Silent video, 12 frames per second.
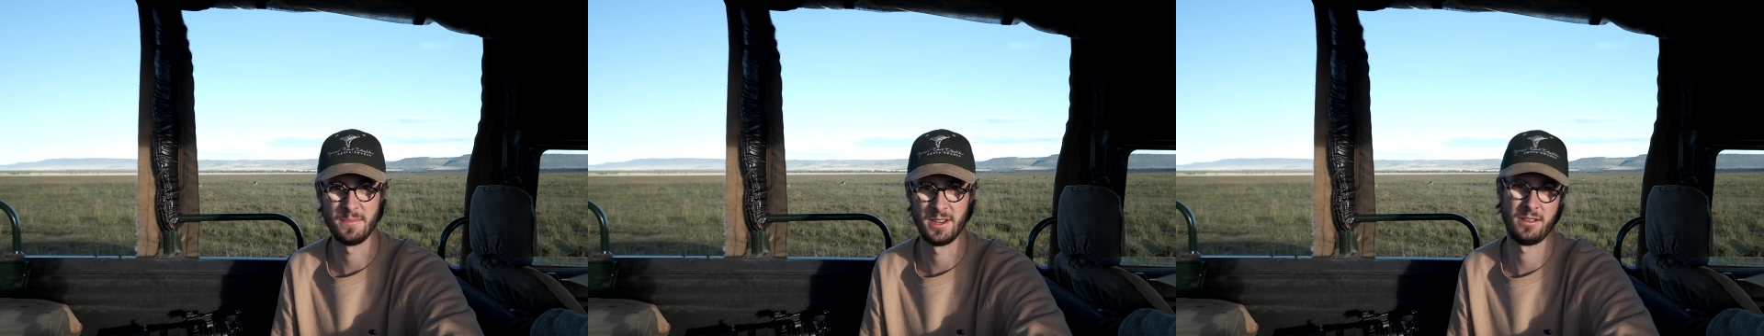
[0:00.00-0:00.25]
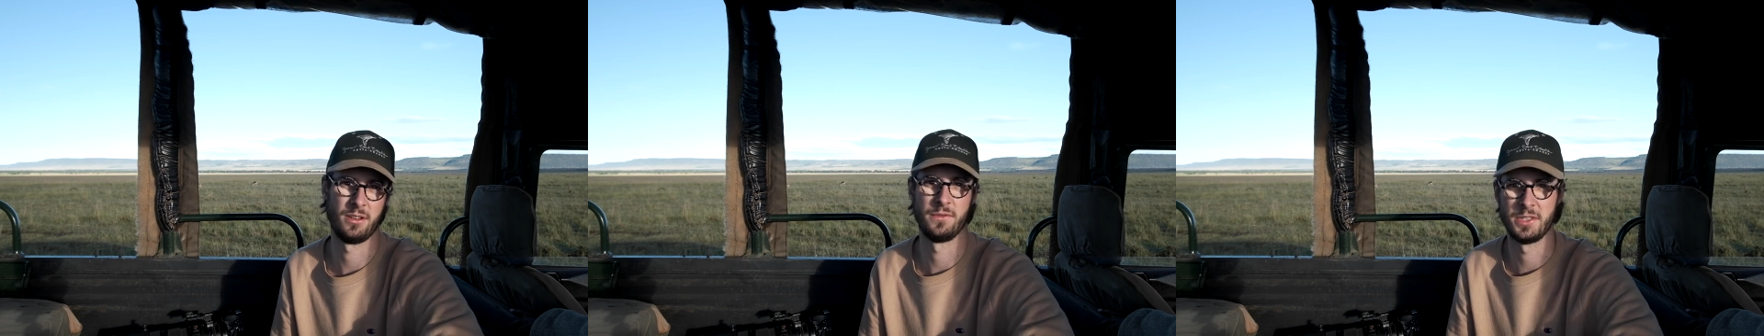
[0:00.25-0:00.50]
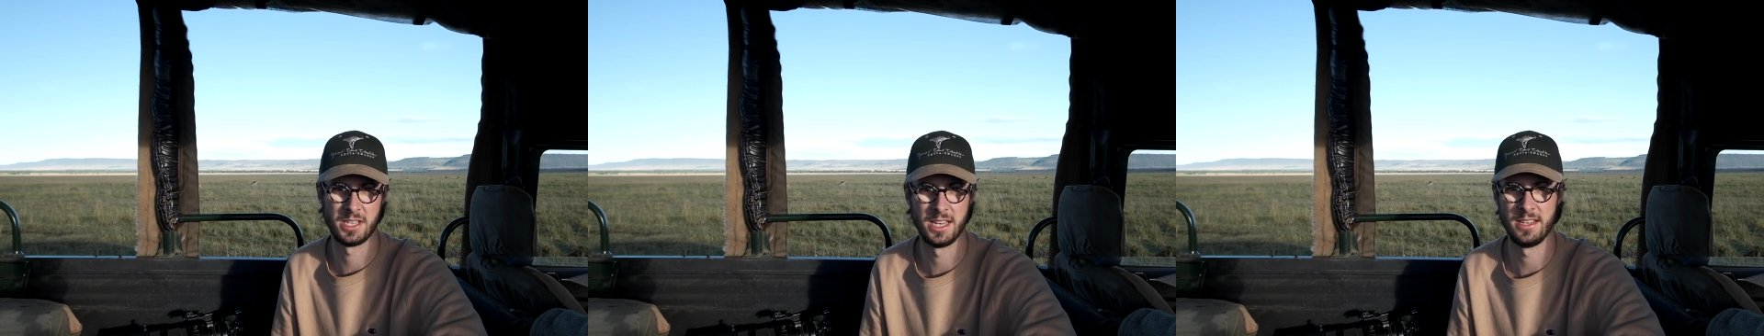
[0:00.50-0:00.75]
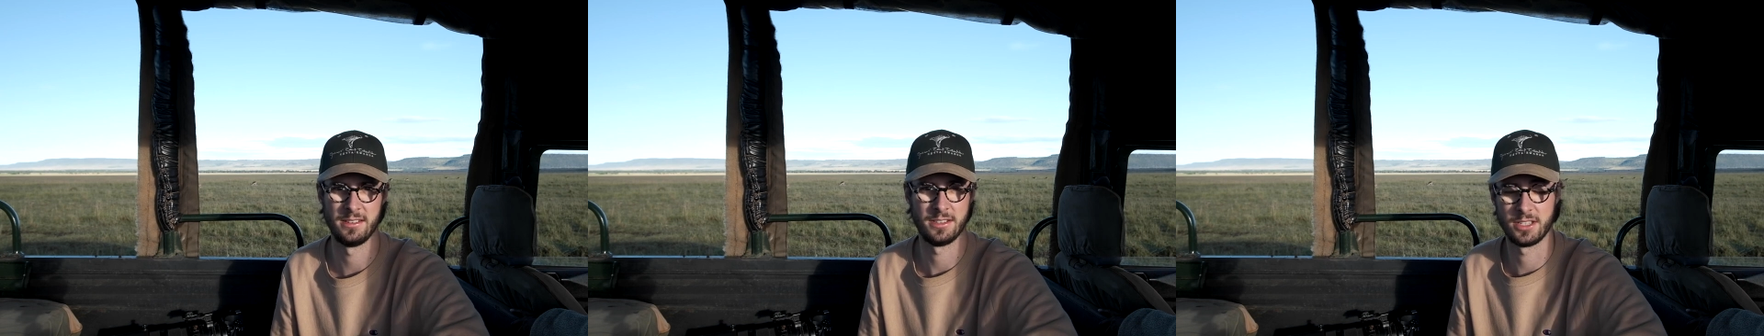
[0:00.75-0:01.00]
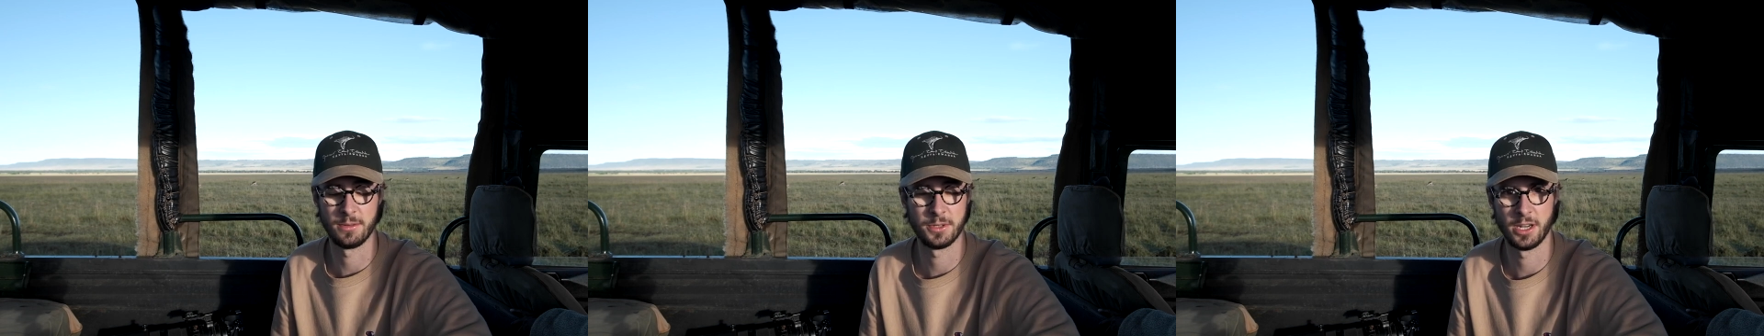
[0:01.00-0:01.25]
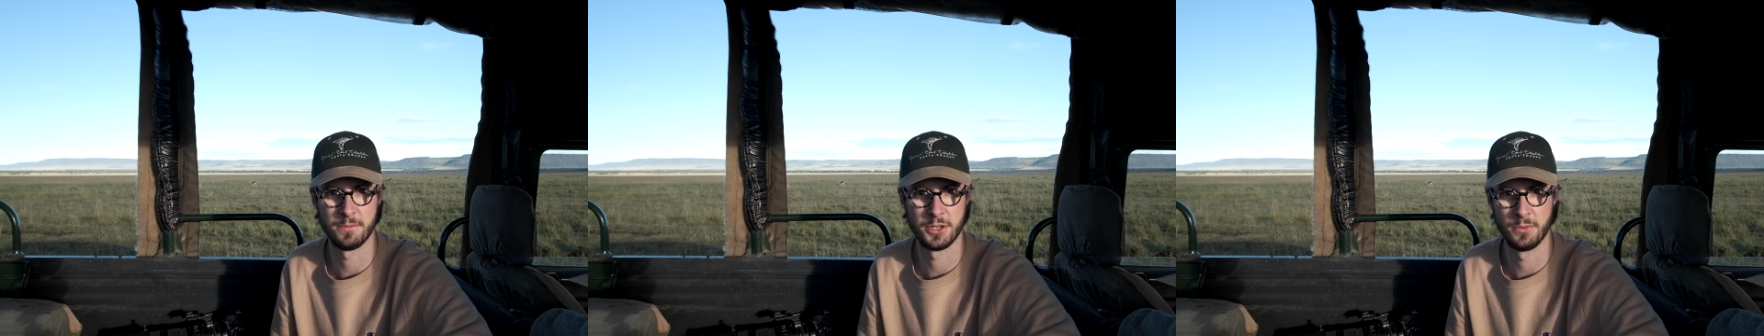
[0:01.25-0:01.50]
but obviously
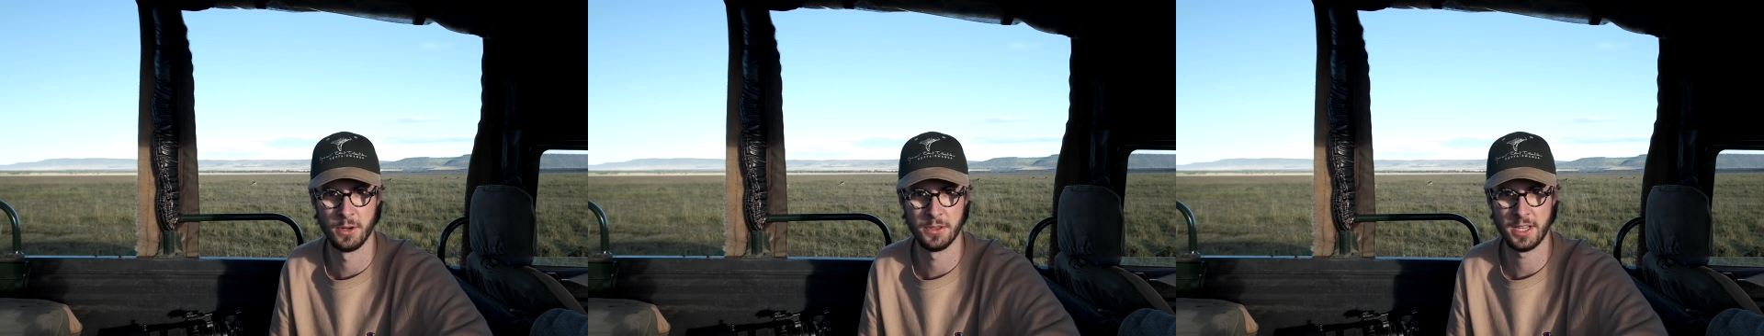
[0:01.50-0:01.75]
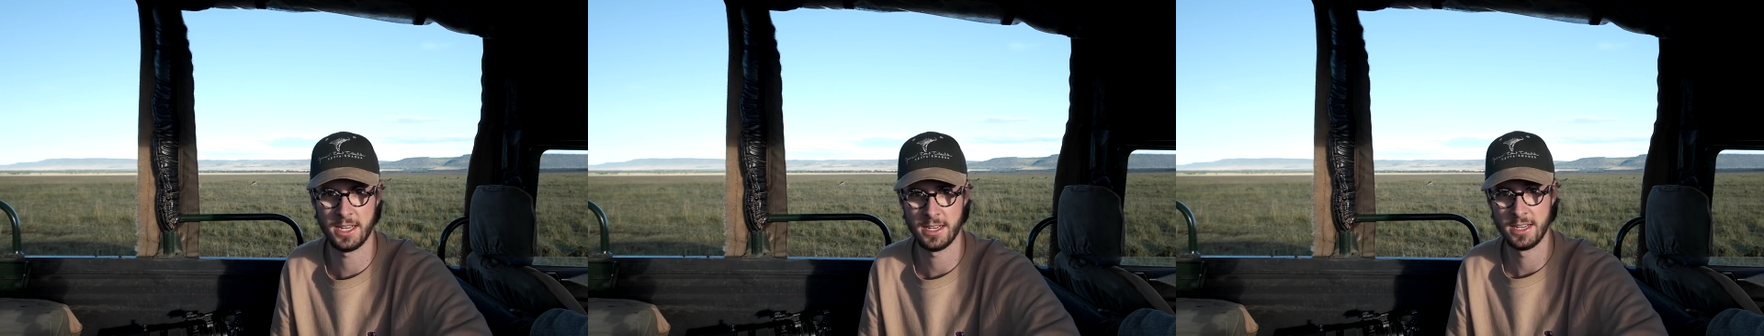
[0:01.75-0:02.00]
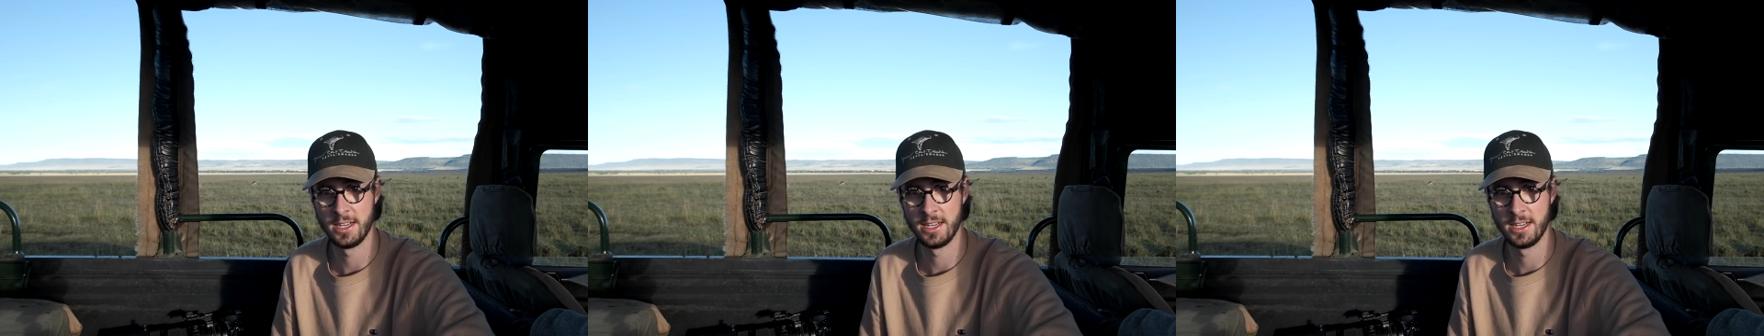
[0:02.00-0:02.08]
sometimes you want that.